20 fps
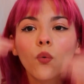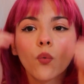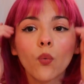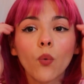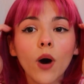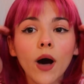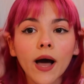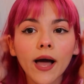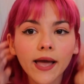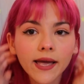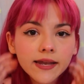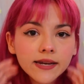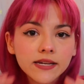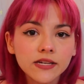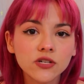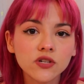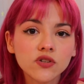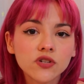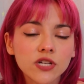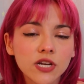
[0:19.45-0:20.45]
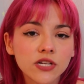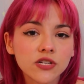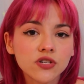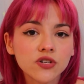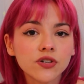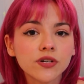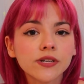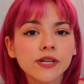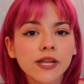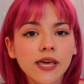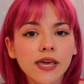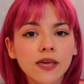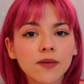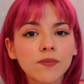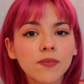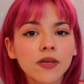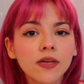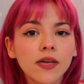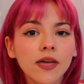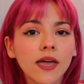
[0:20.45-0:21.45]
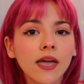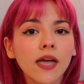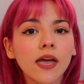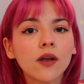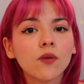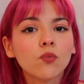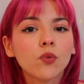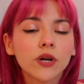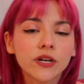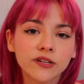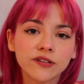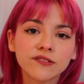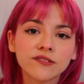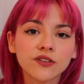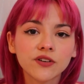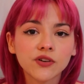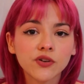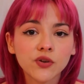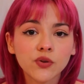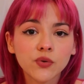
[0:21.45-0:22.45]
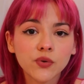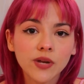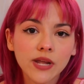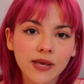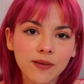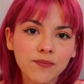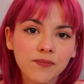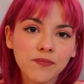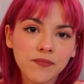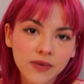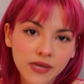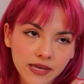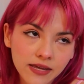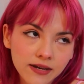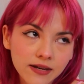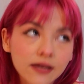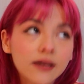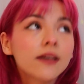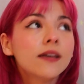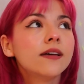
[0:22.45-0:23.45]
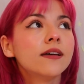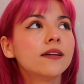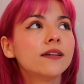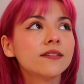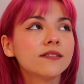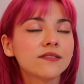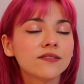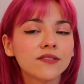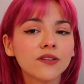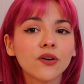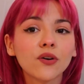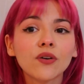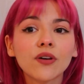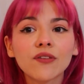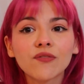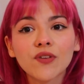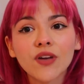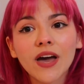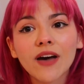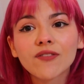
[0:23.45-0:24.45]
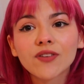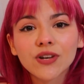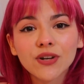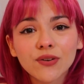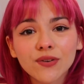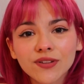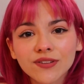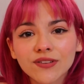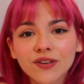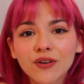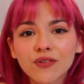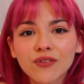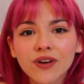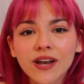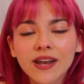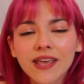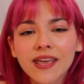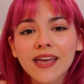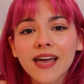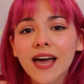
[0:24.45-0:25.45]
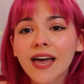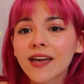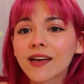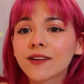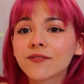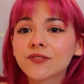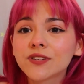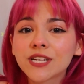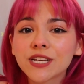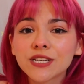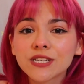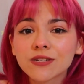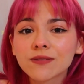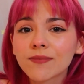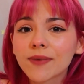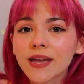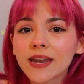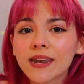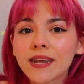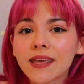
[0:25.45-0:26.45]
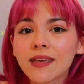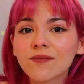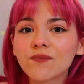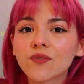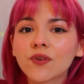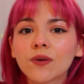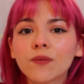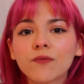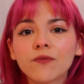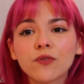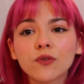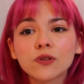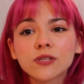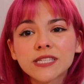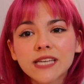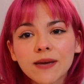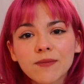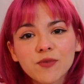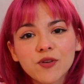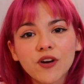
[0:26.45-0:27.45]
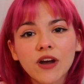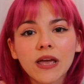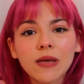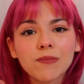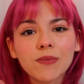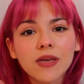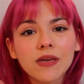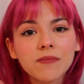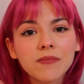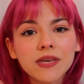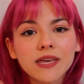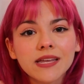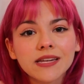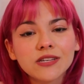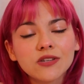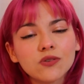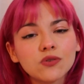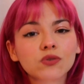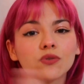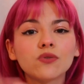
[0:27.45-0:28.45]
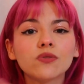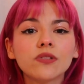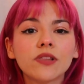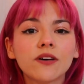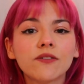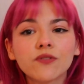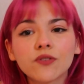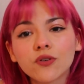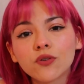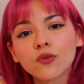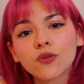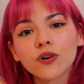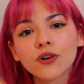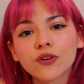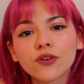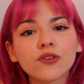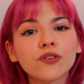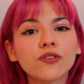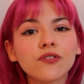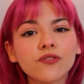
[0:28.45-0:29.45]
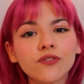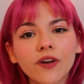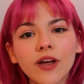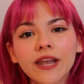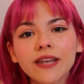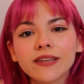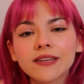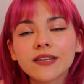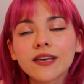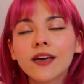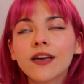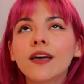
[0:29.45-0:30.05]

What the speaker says: why did you change your name and what does your new name mean? So if you haven't noticed already, I have changed my name from Full-Time Crybaby to Lovecore Girlfriend.